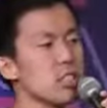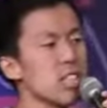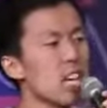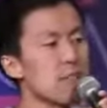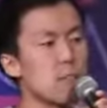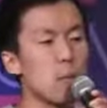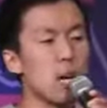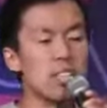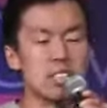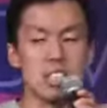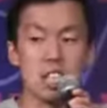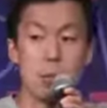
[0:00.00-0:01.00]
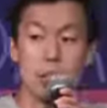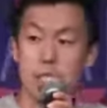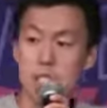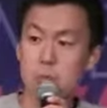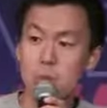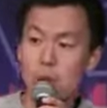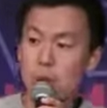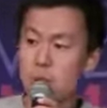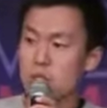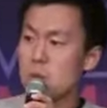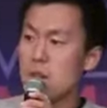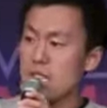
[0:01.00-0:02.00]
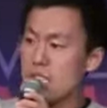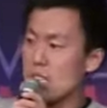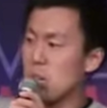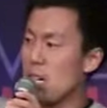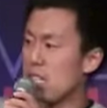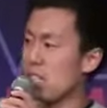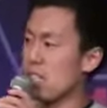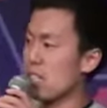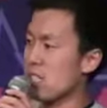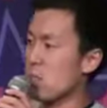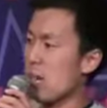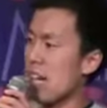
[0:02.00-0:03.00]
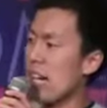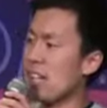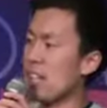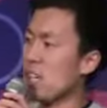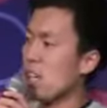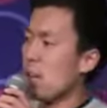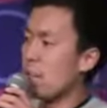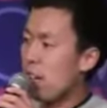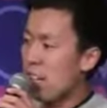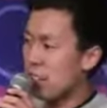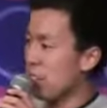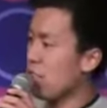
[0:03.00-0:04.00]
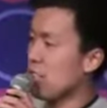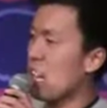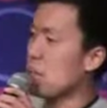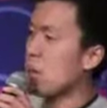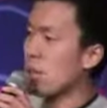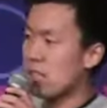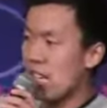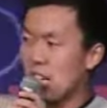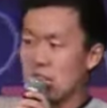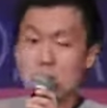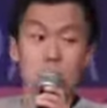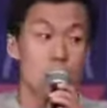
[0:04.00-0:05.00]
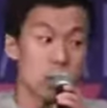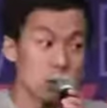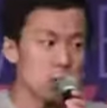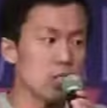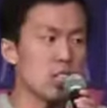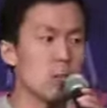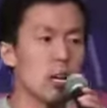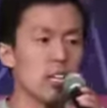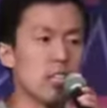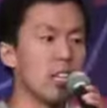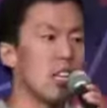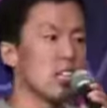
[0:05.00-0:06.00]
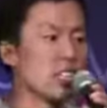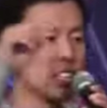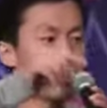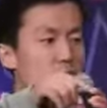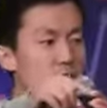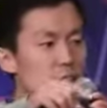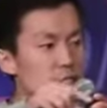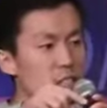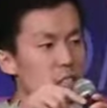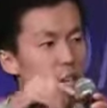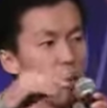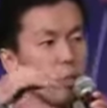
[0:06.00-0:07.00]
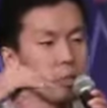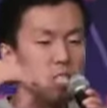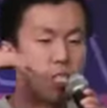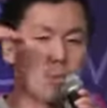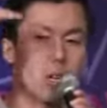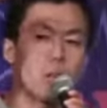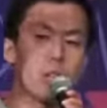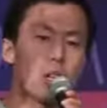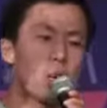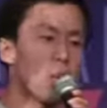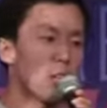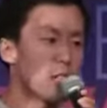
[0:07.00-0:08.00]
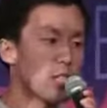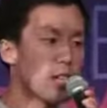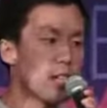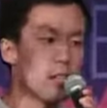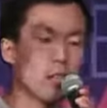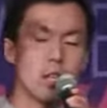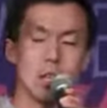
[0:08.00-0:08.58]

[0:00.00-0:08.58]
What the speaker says: ad for months. Like, am I this broke? Do I need money this bad? Finally, the other day, I broke down, like, you know, I do need the money. Clicked on the link, opened up the sperm donor website.